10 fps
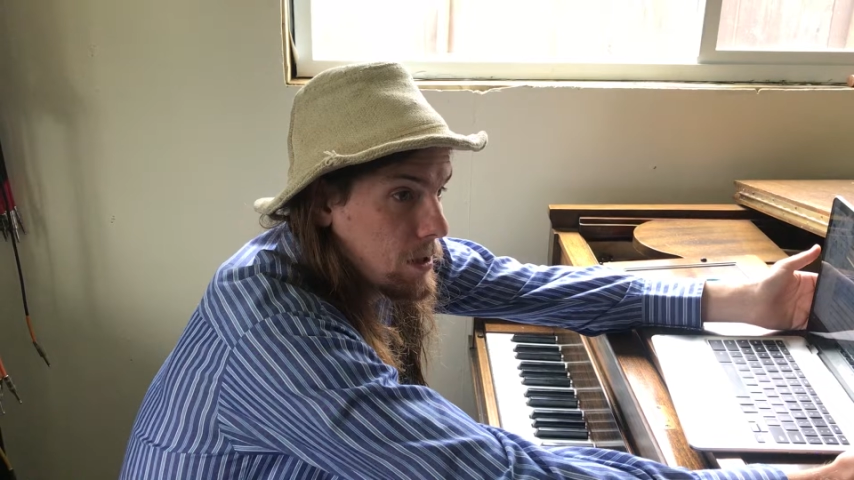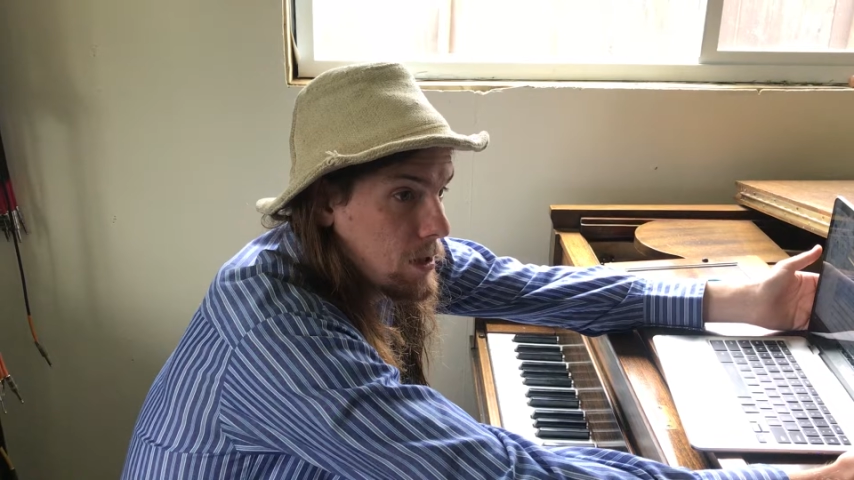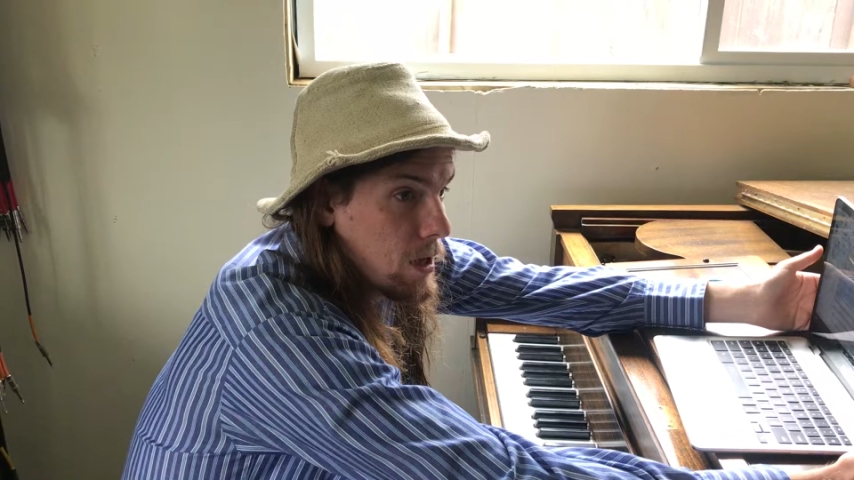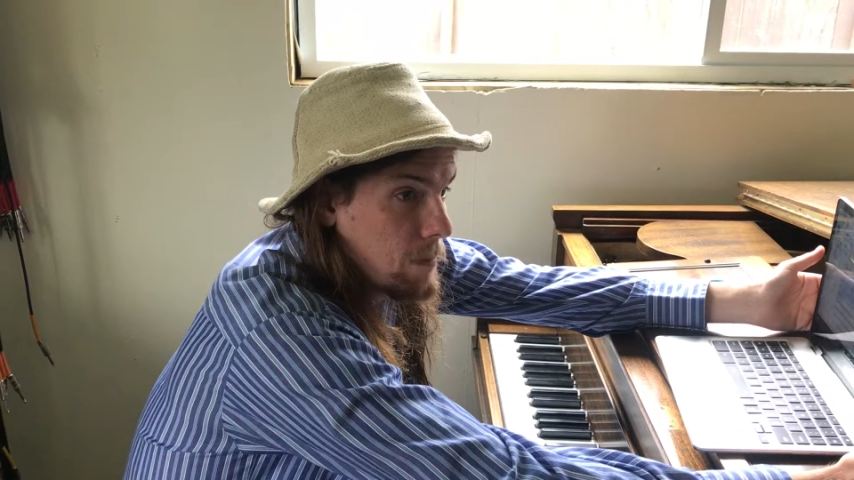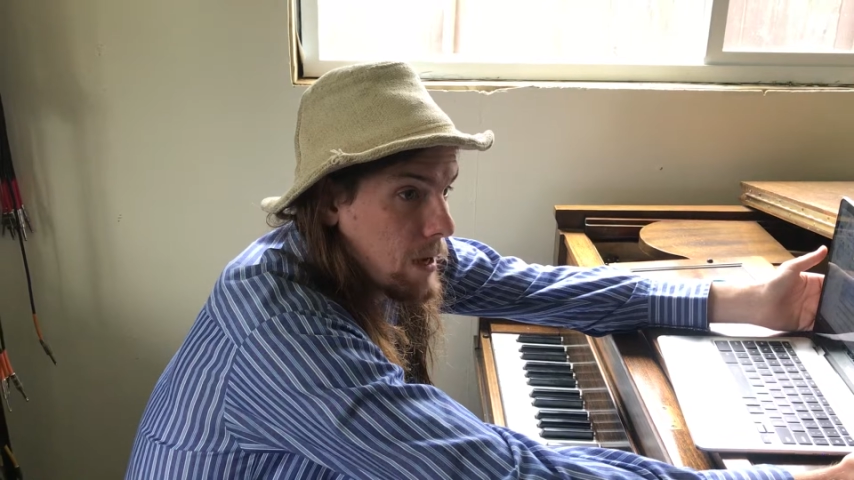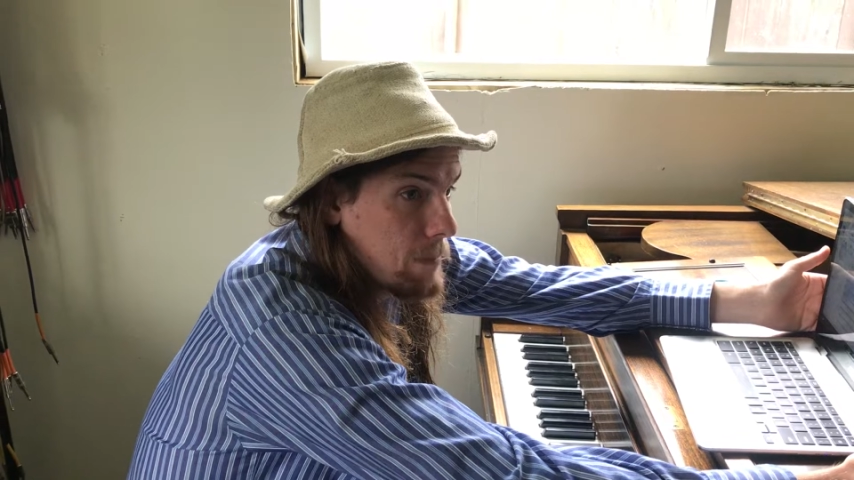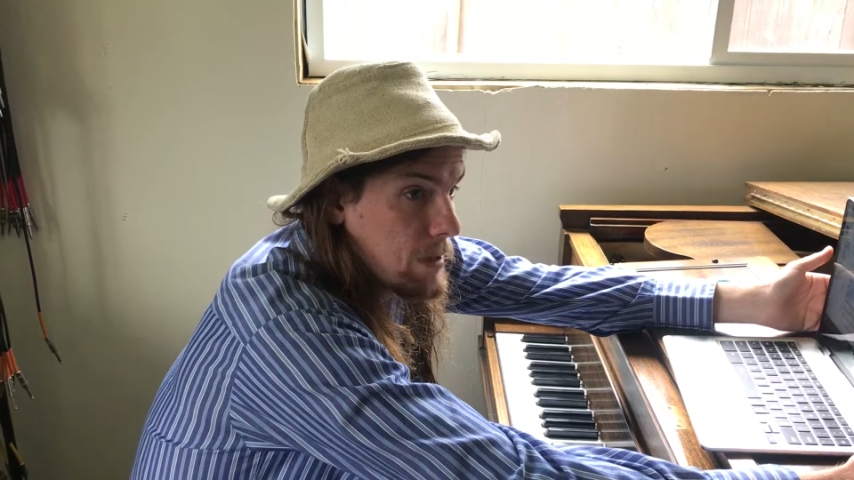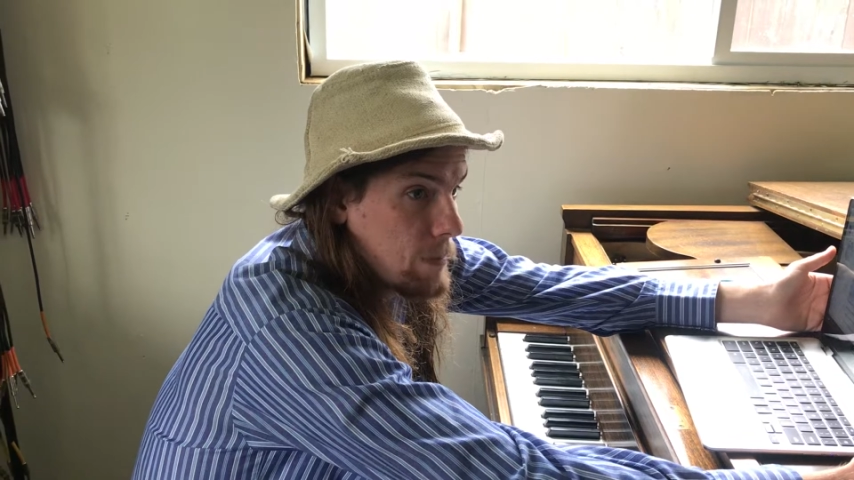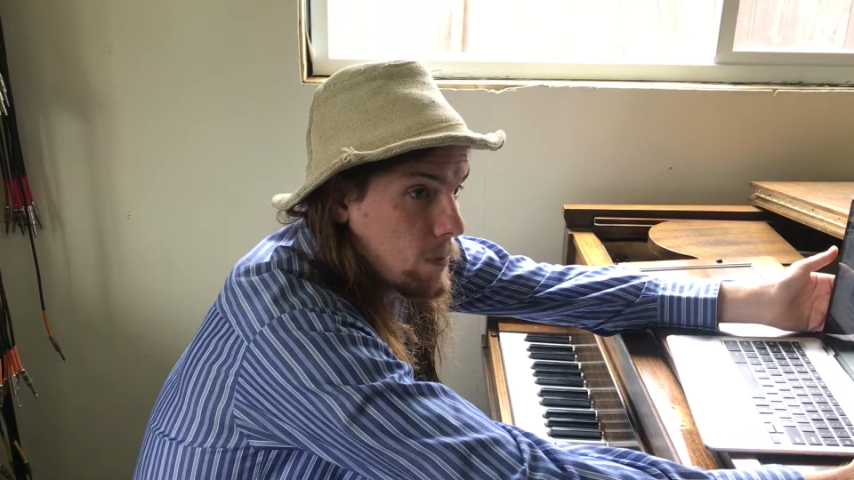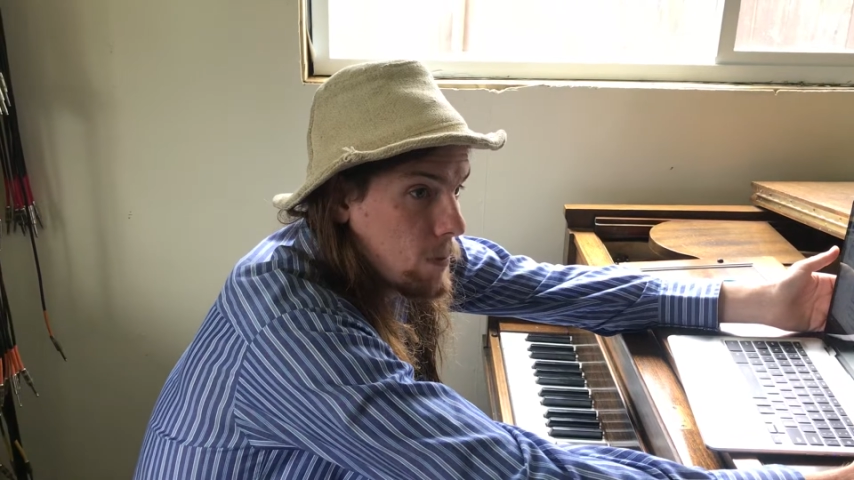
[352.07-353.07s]
done by
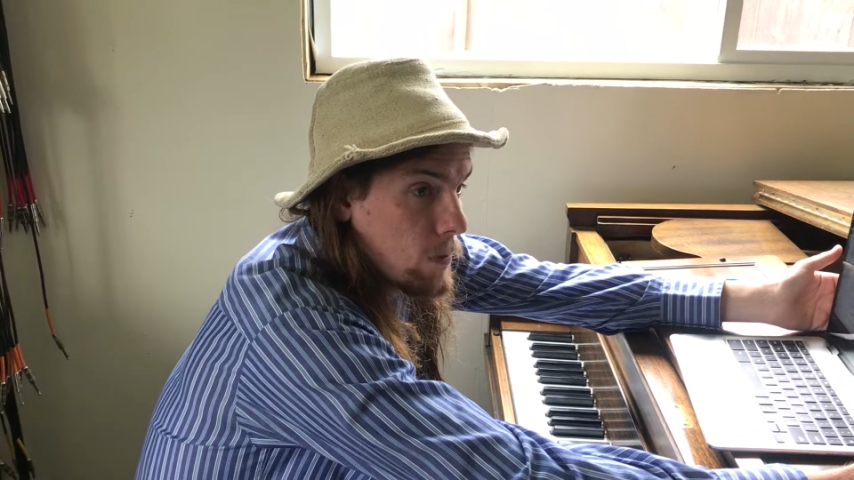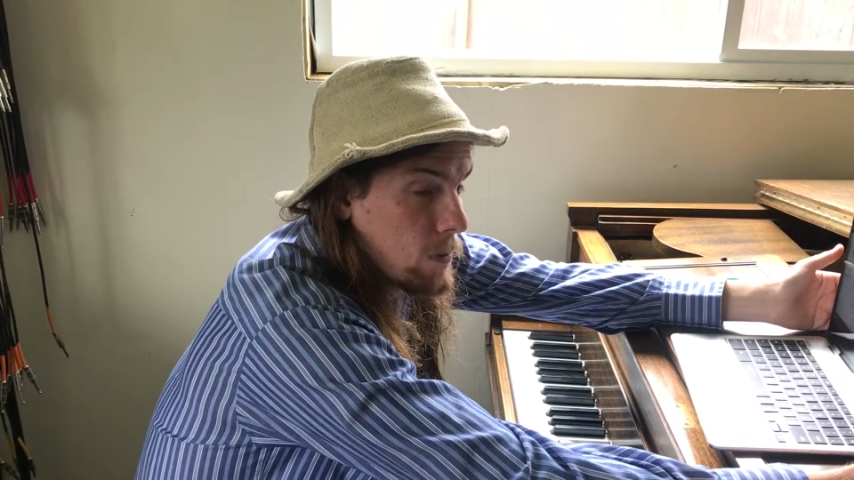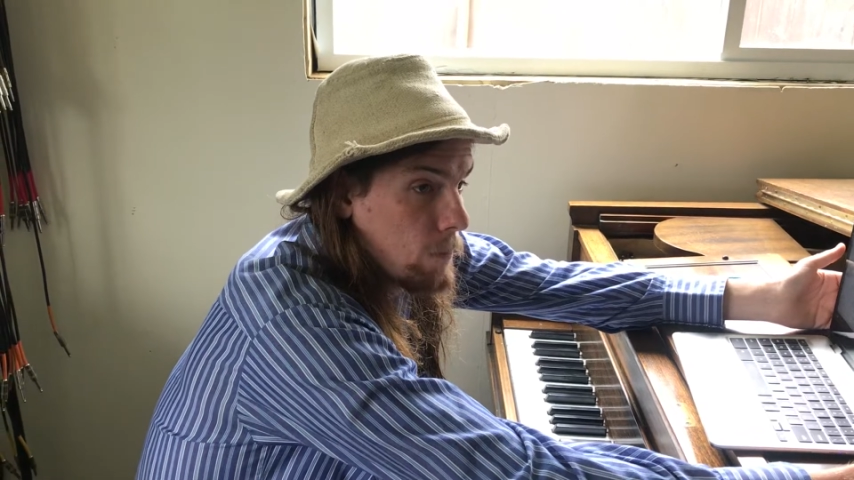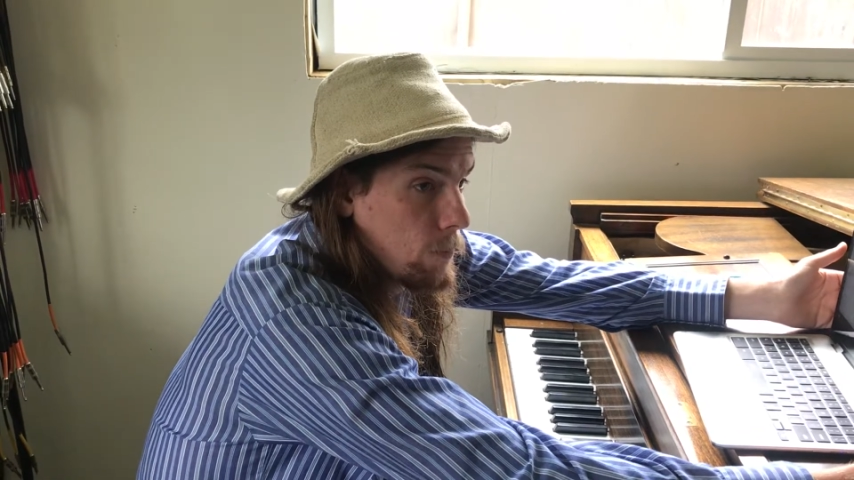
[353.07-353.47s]
people